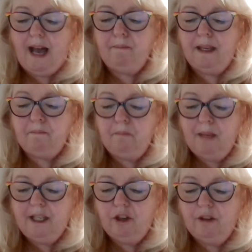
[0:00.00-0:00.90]
I made
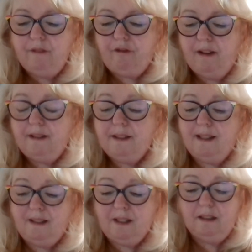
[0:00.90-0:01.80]
many good friends
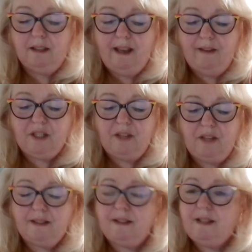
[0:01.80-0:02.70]
I still have to
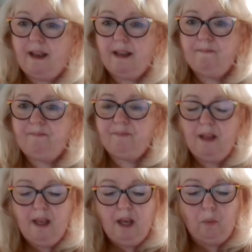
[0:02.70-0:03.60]
this day.
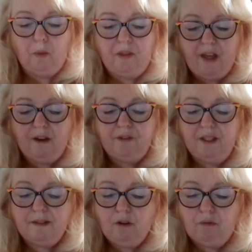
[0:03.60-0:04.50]
Without
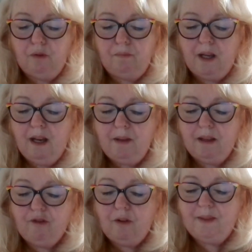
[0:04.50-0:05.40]
this group
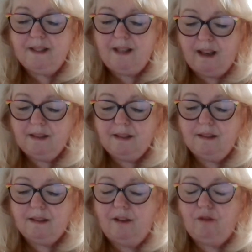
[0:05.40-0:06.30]
coming from the
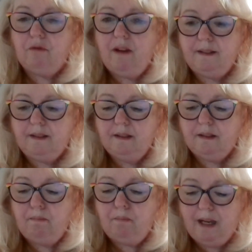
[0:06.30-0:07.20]
sexist and
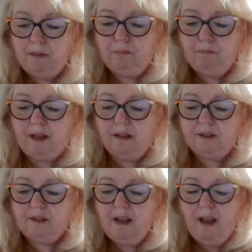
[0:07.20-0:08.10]
racist Bible
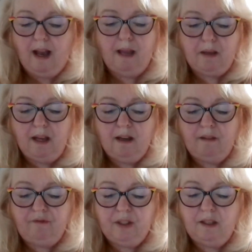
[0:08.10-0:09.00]
Belt, I'm
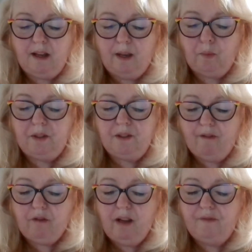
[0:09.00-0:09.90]
confident I would
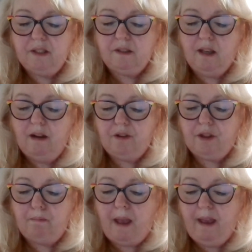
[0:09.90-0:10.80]
never have
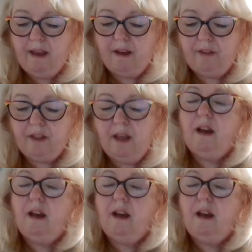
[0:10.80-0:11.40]
discovered the path